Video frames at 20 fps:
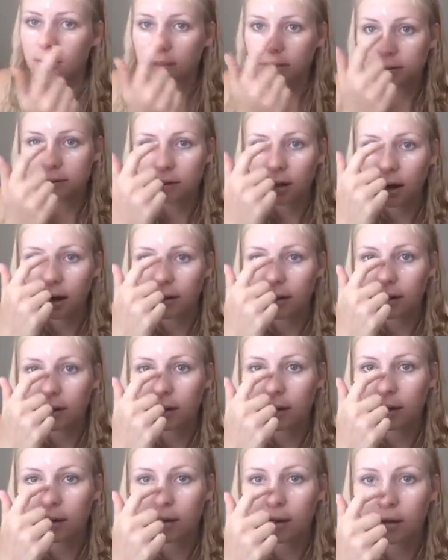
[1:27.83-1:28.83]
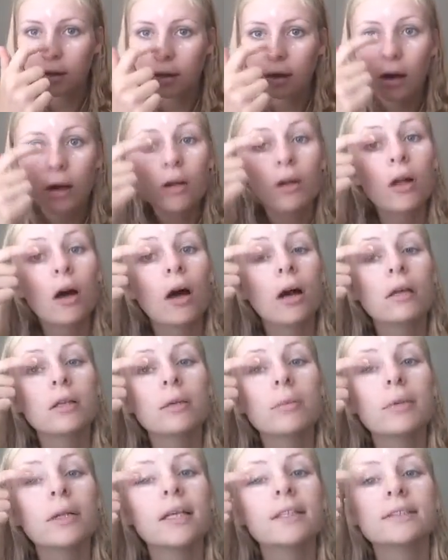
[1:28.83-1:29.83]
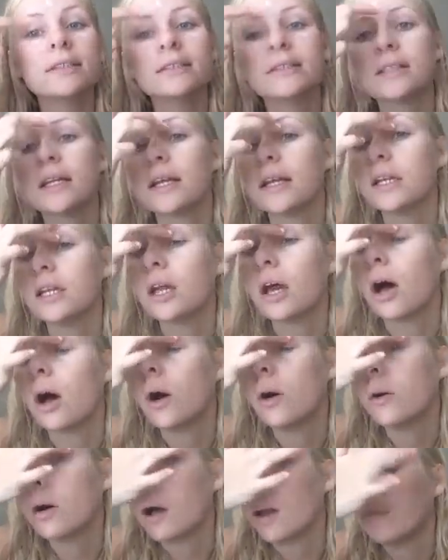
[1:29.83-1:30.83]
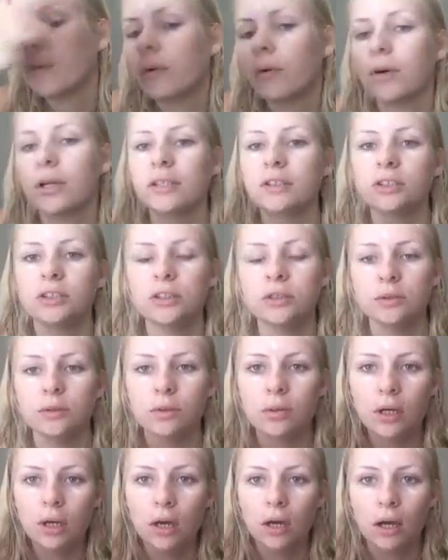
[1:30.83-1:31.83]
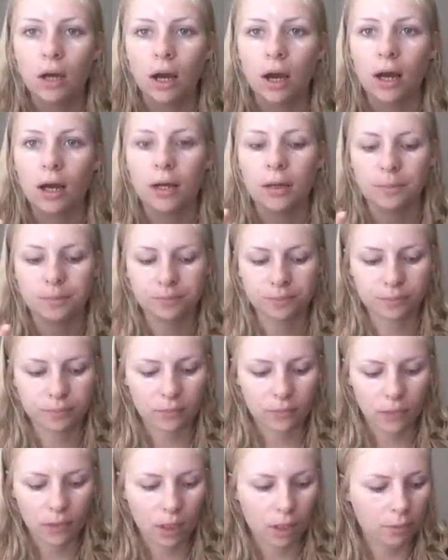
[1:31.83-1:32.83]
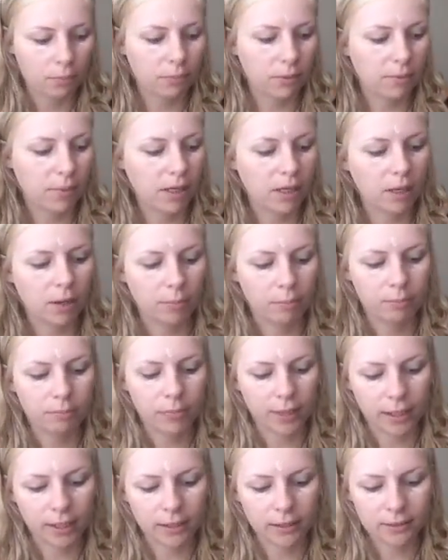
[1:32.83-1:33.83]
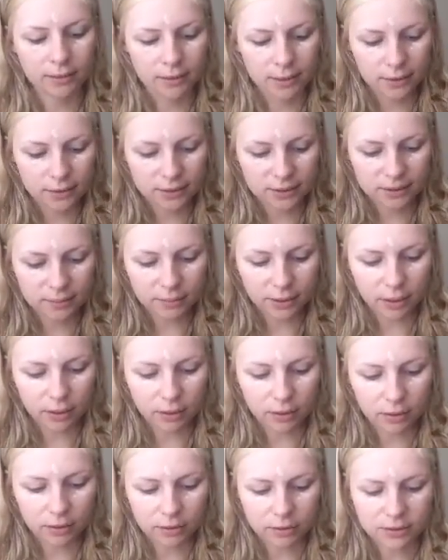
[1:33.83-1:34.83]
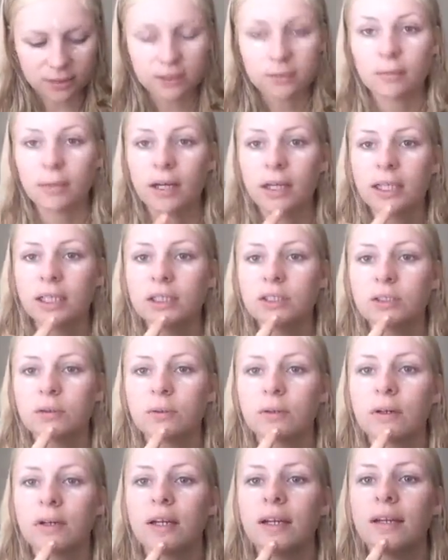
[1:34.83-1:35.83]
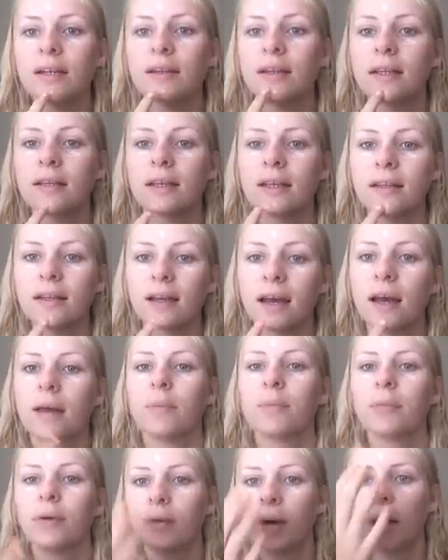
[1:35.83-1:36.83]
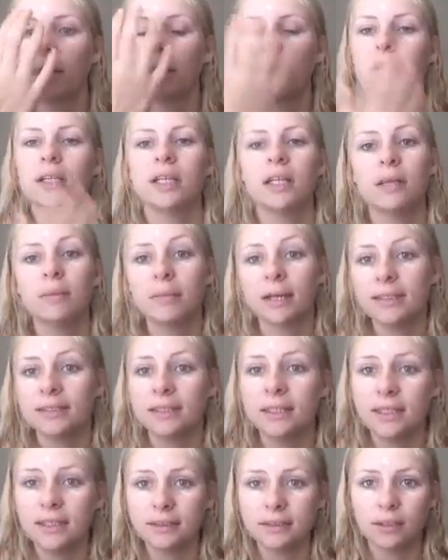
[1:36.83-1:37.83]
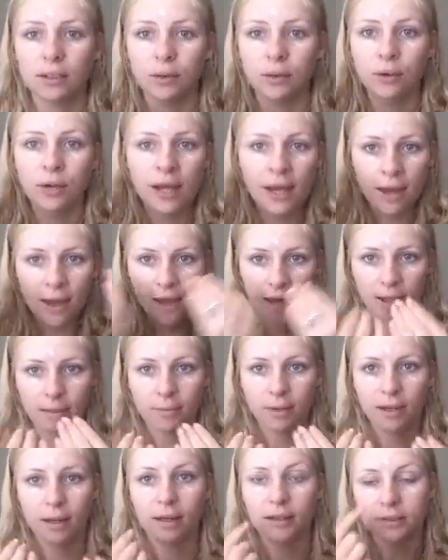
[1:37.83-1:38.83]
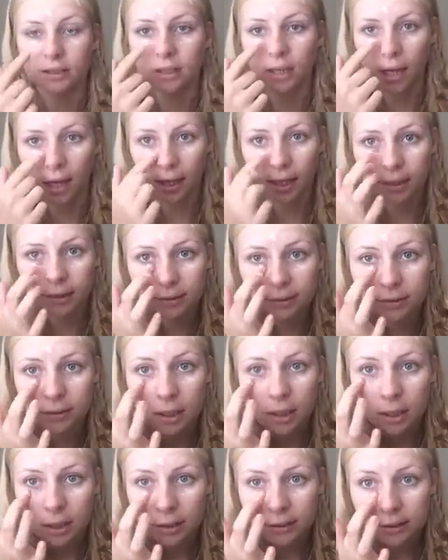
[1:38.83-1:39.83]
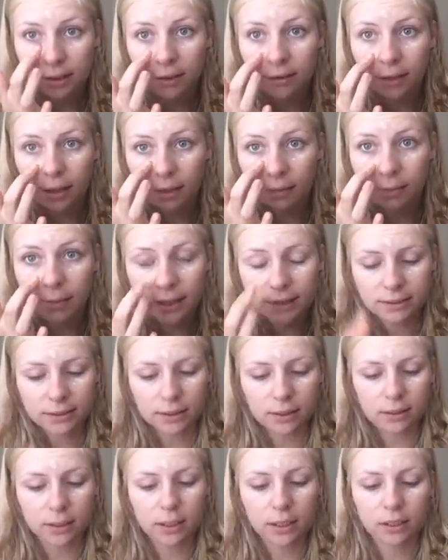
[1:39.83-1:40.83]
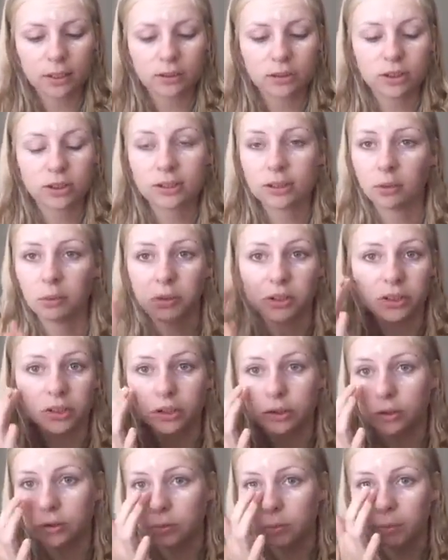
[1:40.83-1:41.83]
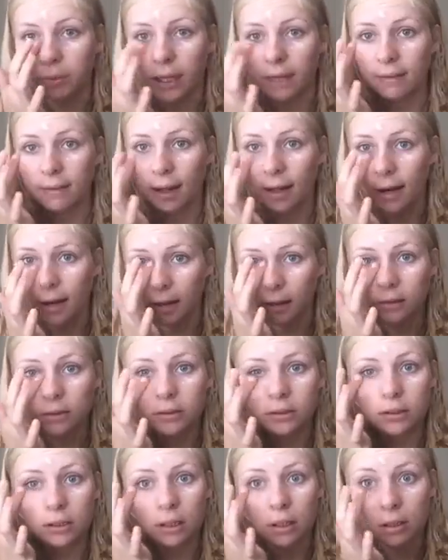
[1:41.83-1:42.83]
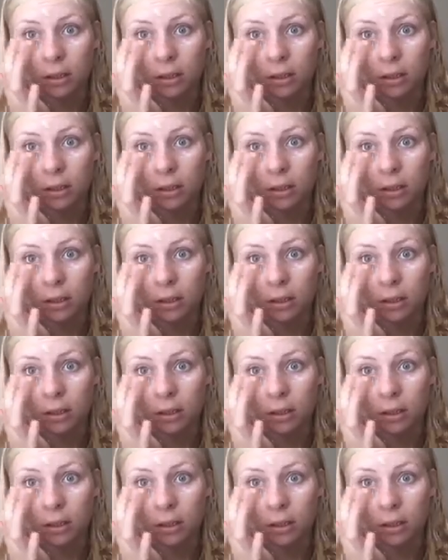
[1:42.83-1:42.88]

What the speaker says: dot it along the places that I know I'm going to, my makeup might smear or smudge or anything like that, primarily in my T-zone and my under eyes. So then basically you're just going to blend that out.